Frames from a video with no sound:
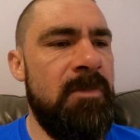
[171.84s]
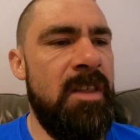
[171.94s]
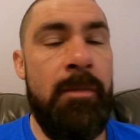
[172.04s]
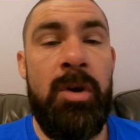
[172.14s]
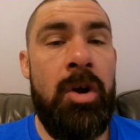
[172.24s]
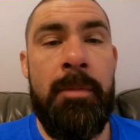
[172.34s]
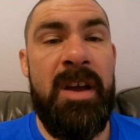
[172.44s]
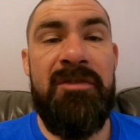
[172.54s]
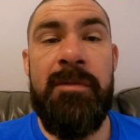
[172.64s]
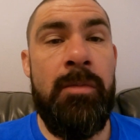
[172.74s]
And then when I got
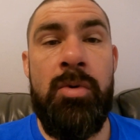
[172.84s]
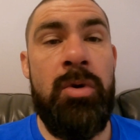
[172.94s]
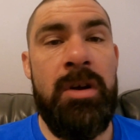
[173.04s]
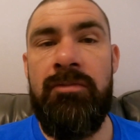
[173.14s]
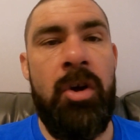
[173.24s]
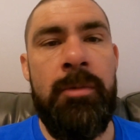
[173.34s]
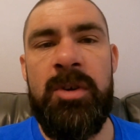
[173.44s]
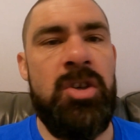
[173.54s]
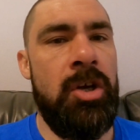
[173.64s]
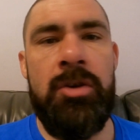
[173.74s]
back from my walk, I wrote in
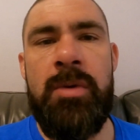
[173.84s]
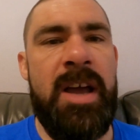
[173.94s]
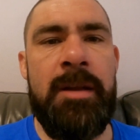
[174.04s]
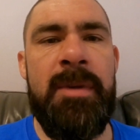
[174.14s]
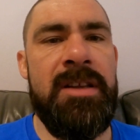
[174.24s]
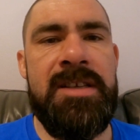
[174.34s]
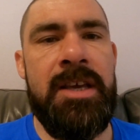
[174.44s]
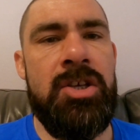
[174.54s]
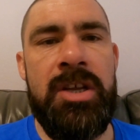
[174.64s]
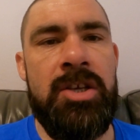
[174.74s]
my journal, had a
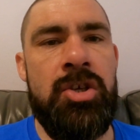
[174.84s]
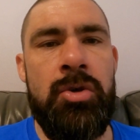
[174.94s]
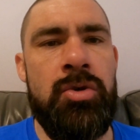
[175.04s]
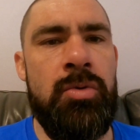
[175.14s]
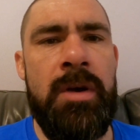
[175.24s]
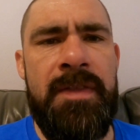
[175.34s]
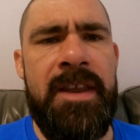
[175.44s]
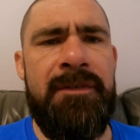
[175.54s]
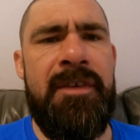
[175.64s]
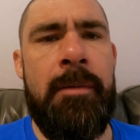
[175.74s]
meditation as usual. And
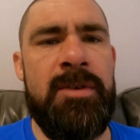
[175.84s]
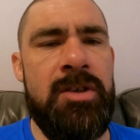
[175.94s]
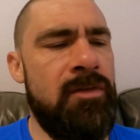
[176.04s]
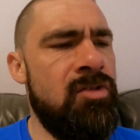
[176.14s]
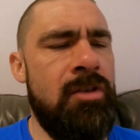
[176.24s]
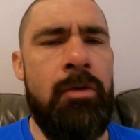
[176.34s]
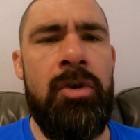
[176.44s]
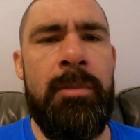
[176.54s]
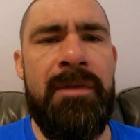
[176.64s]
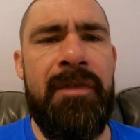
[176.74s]
then I found myself
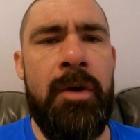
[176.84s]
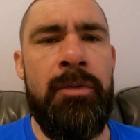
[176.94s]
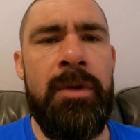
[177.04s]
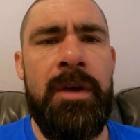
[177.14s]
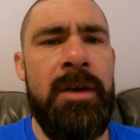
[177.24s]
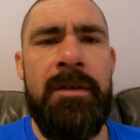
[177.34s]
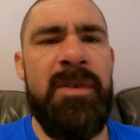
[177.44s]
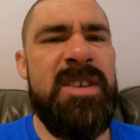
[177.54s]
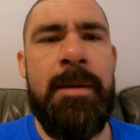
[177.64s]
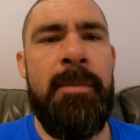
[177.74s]
scrolling on my phone
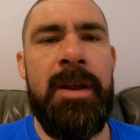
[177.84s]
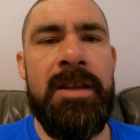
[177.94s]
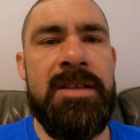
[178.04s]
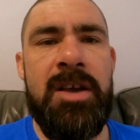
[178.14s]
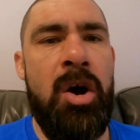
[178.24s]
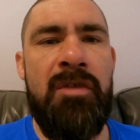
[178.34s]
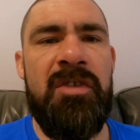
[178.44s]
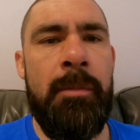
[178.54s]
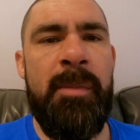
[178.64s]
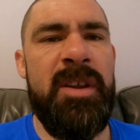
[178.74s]
for 10 minutes
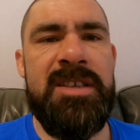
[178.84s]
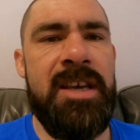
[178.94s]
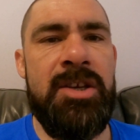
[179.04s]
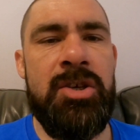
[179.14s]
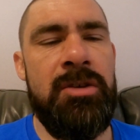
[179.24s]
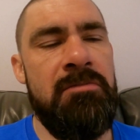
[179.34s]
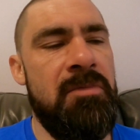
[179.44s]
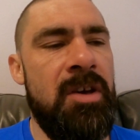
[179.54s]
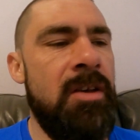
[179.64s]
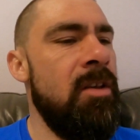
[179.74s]
after my meditation.
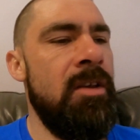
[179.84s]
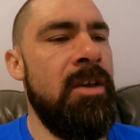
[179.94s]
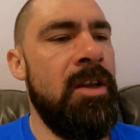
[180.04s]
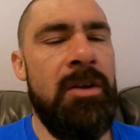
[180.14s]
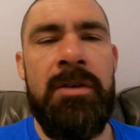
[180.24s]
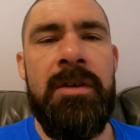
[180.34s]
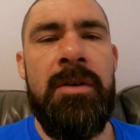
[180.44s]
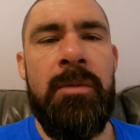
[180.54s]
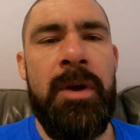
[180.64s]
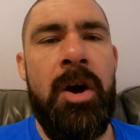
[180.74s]
But, you know,
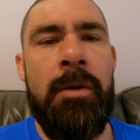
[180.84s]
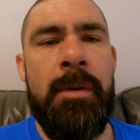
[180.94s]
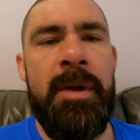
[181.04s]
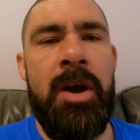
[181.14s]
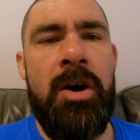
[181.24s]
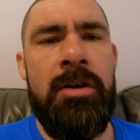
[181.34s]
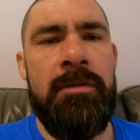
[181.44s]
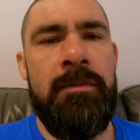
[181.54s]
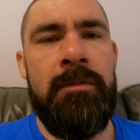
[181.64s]
we are where we are.